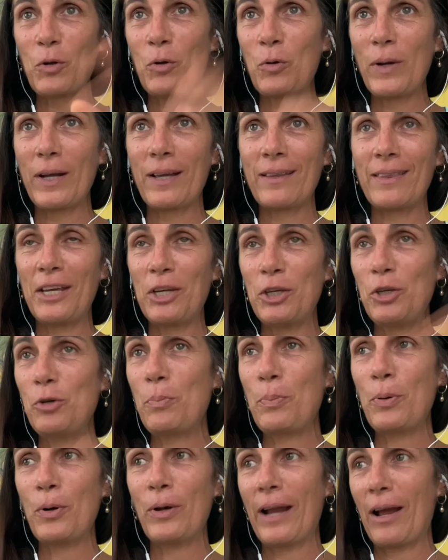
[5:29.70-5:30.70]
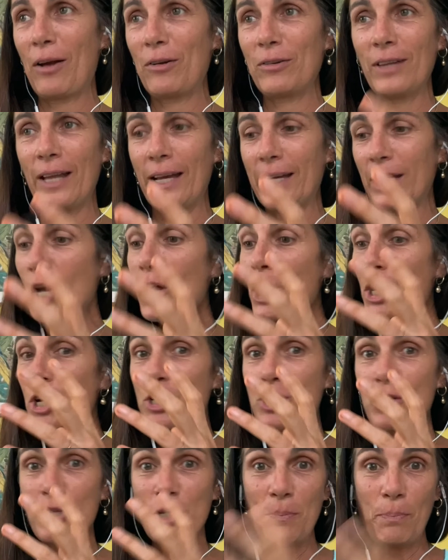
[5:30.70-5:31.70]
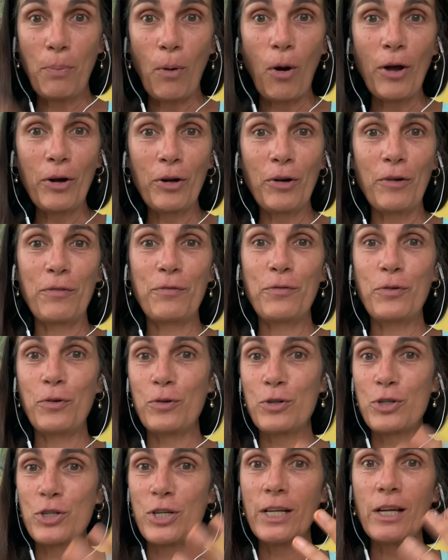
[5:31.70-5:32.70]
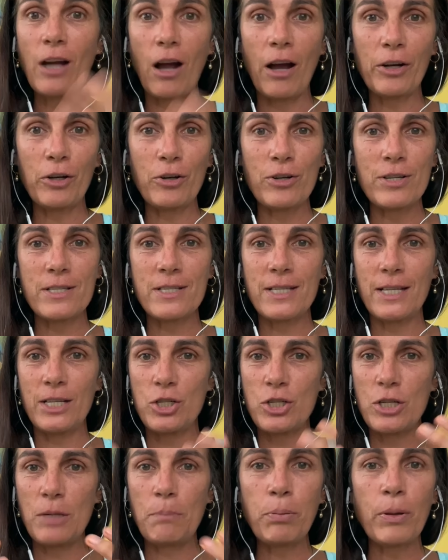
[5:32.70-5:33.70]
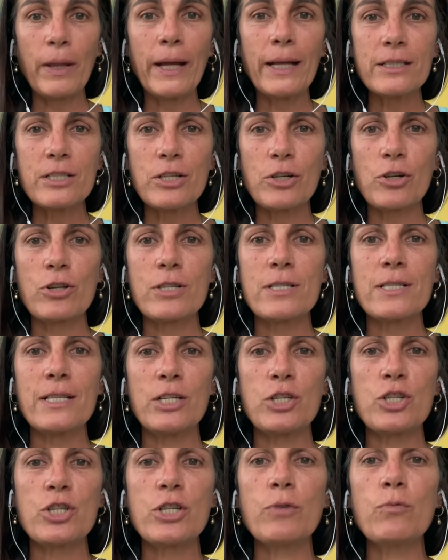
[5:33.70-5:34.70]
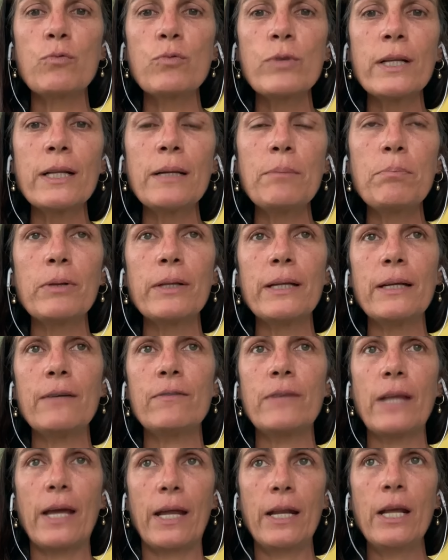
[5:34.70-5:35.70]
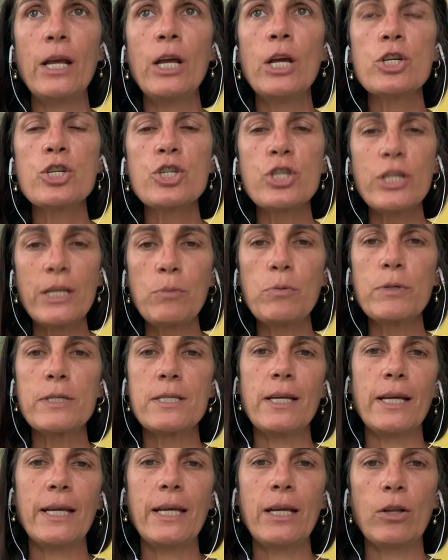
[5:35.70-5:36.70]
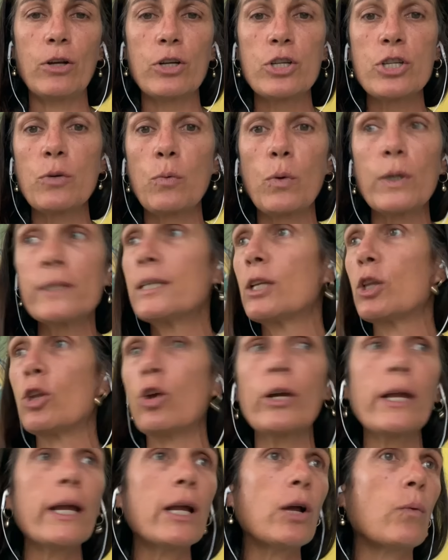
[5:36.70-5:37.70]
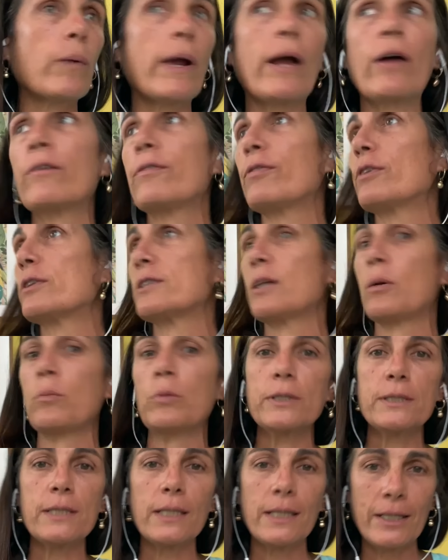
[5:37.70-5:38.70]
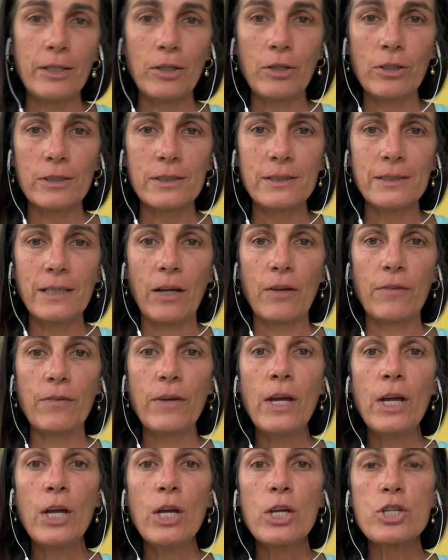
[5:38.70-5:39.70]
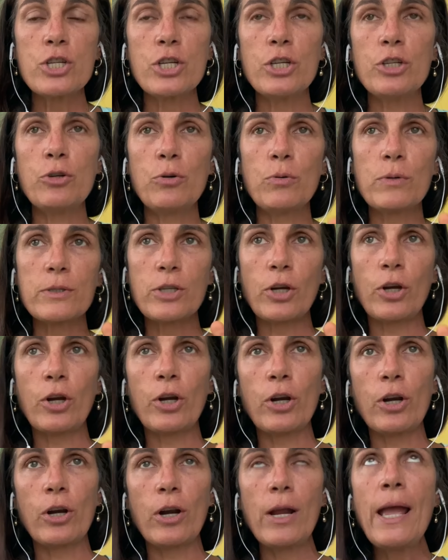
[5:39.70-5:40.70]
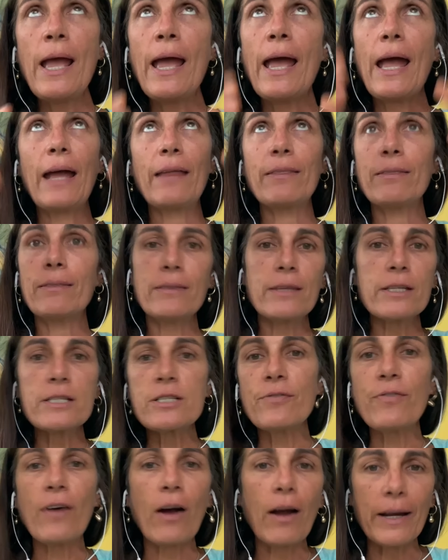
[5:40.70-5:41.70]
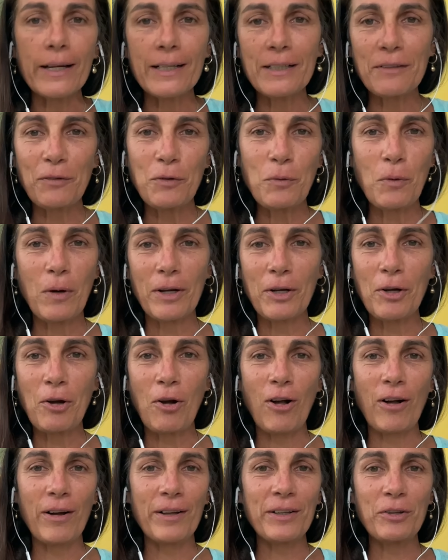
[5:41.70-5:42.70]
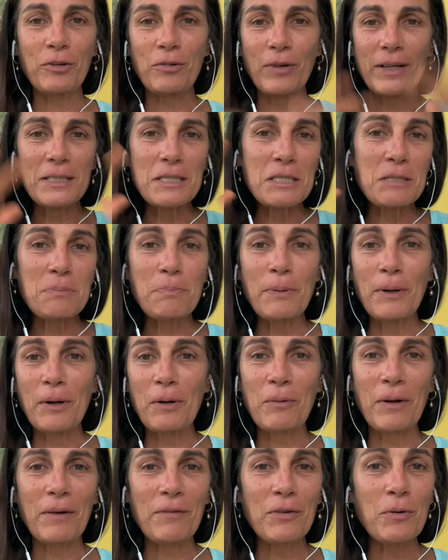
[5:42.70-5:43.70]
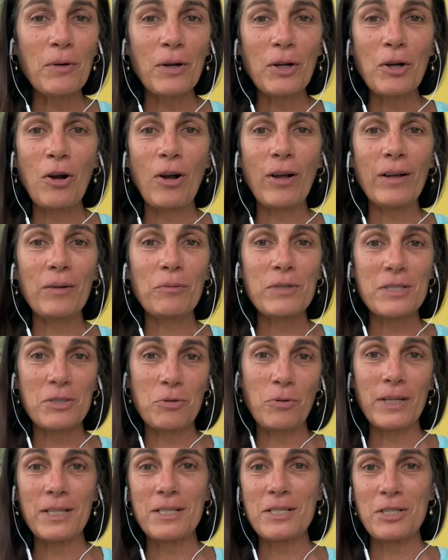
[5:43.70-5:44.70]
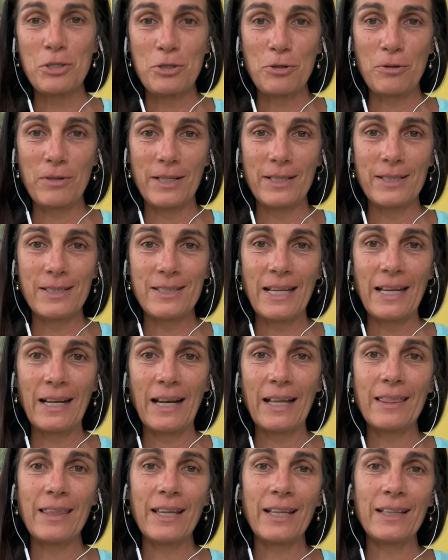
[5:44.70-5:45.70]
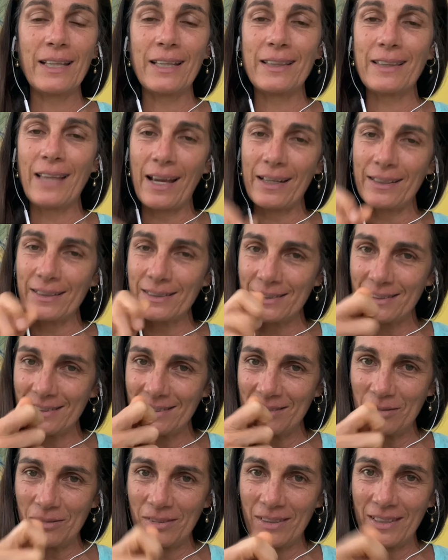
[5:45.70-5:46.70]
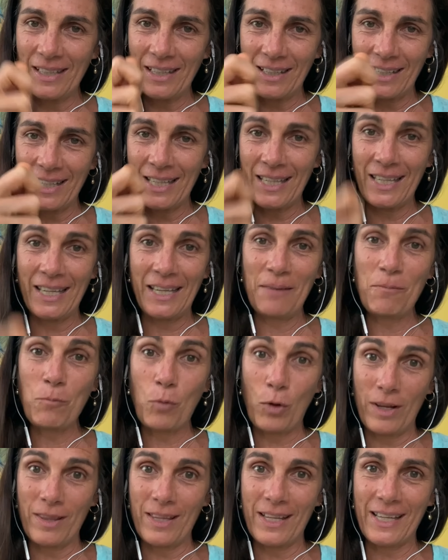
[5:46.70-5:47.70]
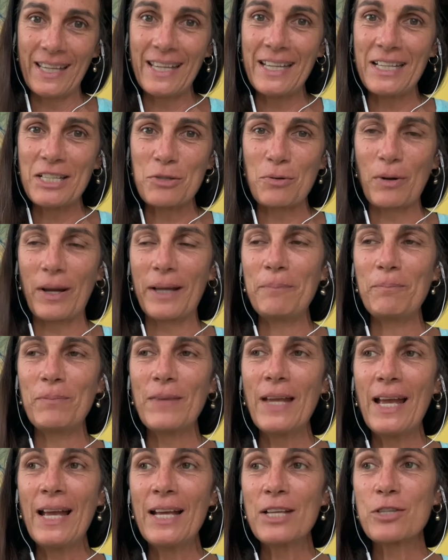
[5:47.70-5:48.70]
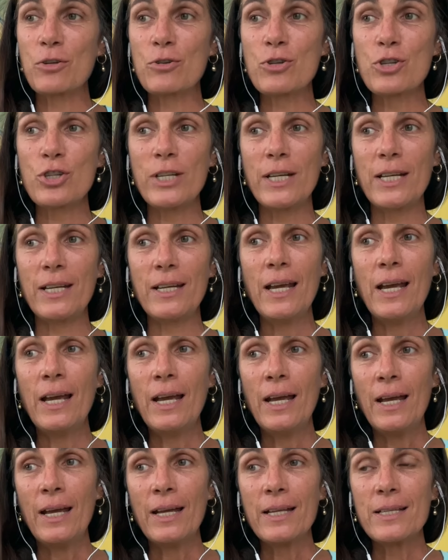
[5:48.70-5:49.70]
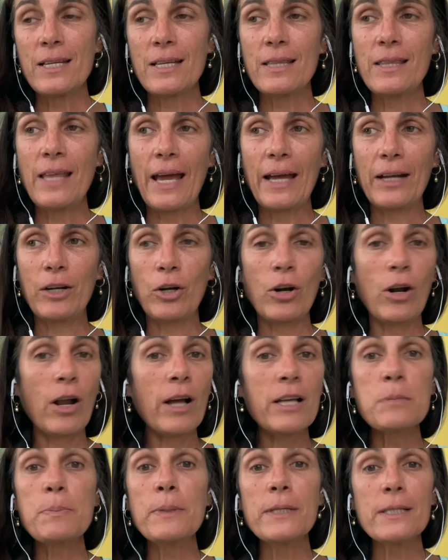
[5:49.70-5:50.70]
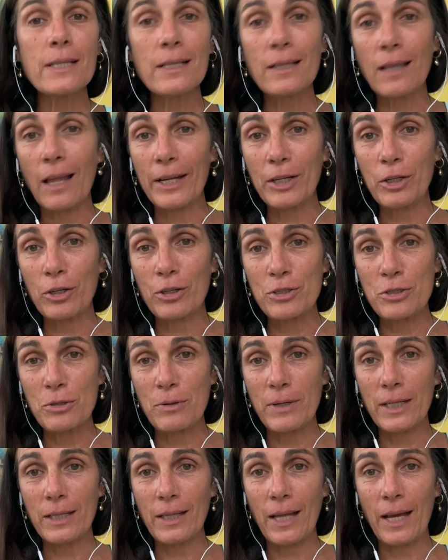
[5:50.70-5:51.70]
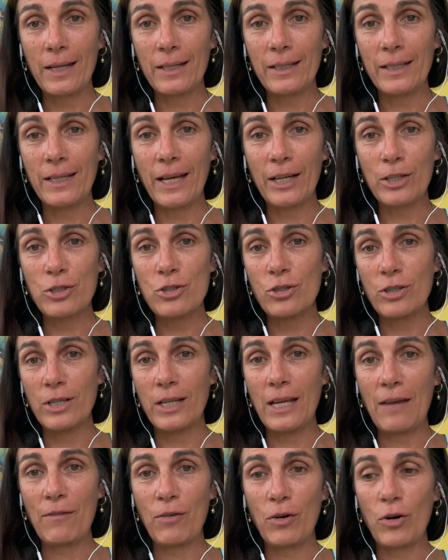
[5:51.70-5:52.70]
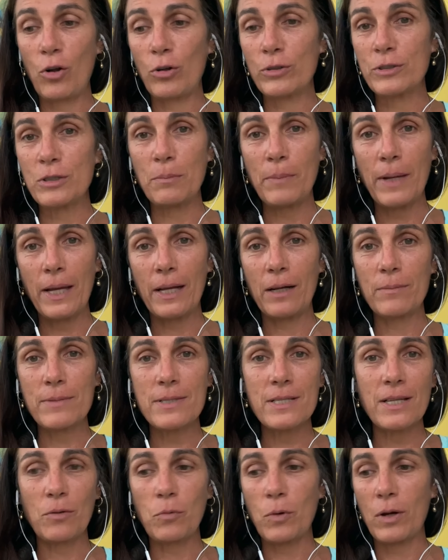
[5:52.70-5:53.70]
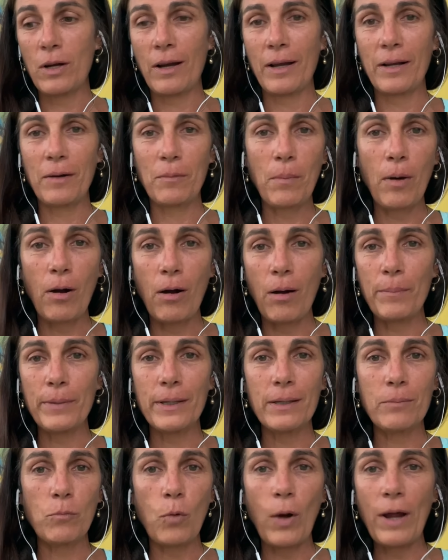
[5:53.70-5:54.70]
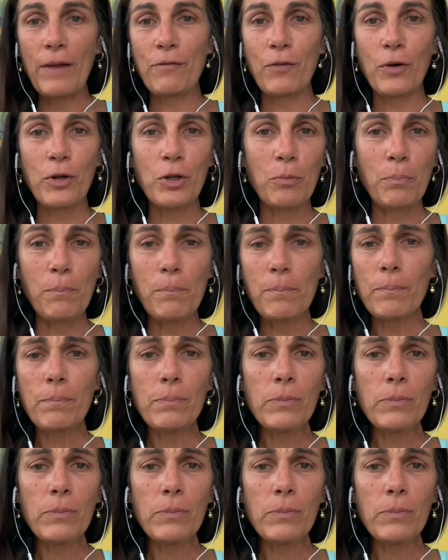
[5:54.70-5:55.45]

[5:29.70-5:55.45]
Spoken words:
quick thing you put out, like, she bought her food, she got her seed, she planted her seed. She really believed that she was the healer. She wasn't looking around for someone to heal herself. She knew it was her and the divine, if you want to call it, the great spirit, whatever you want to call it, was going to do this. And I think that that is the key, one of the keys, right? So she did that. Her husband didn't like her doing that. He actually gave her an ultimatum, said, what kind of mom and wife are you